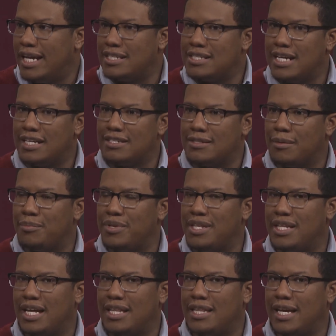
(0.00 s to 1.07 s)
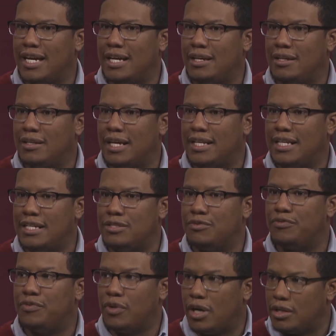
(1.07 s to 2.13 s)
It's not something that they need to
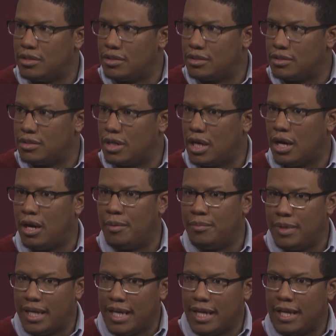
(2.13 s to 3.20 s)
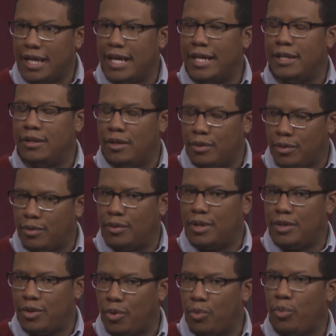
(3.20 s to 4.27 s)
flaunt in
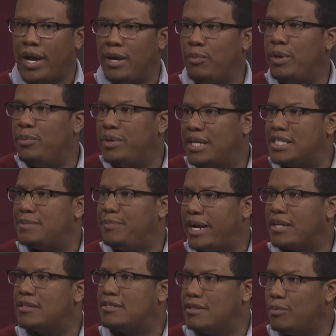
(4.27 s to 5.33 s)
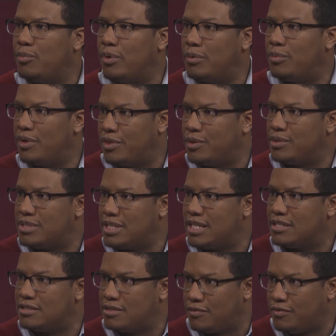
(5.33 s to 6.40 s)
the way we would expect someone with those
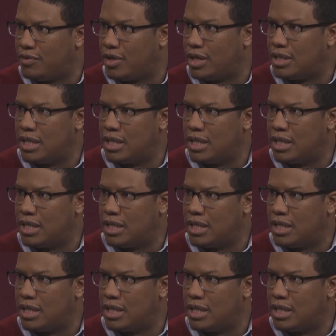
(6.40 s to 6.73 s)
things to flaunt.